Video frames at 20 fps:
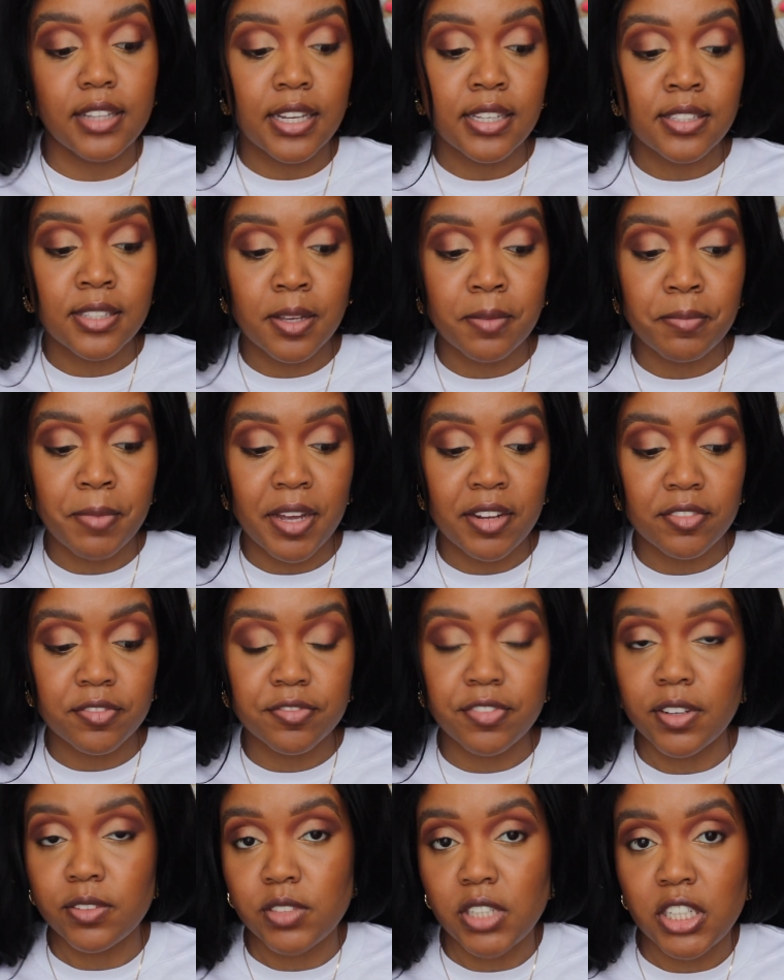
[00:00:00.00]
that's a matte
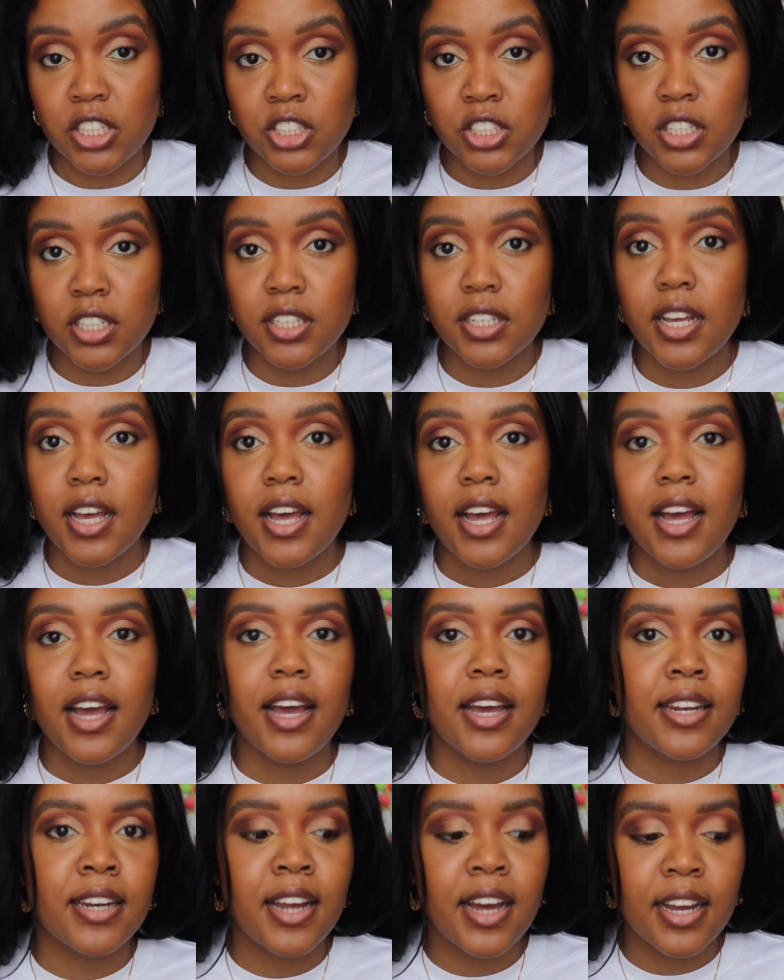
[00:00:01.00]
foundation
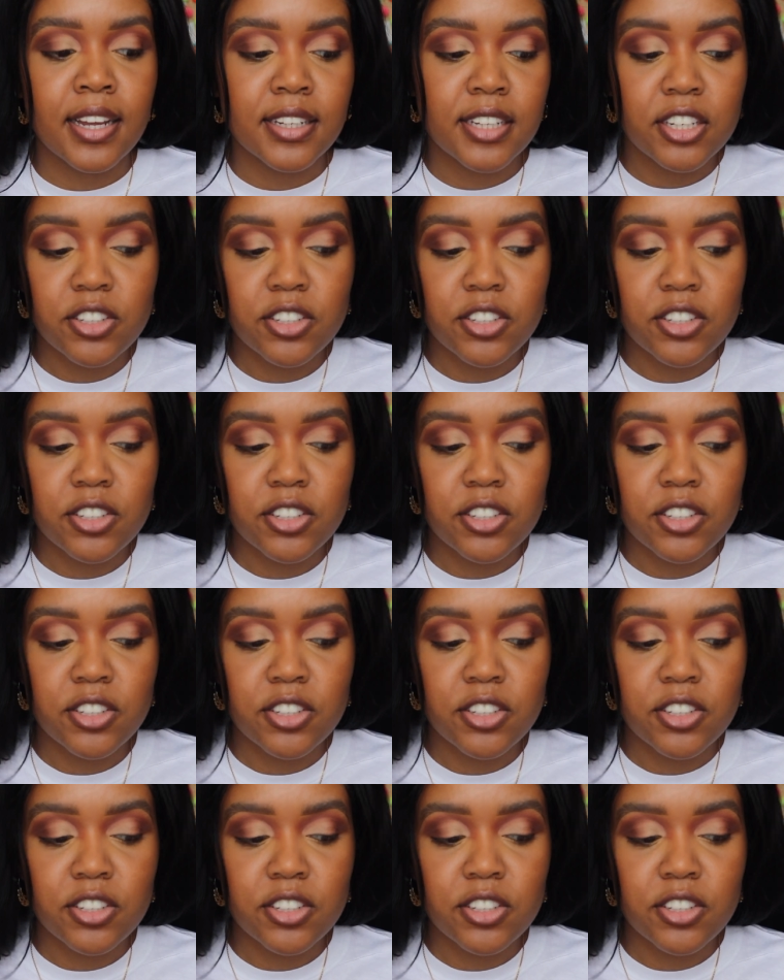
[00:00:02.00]
and I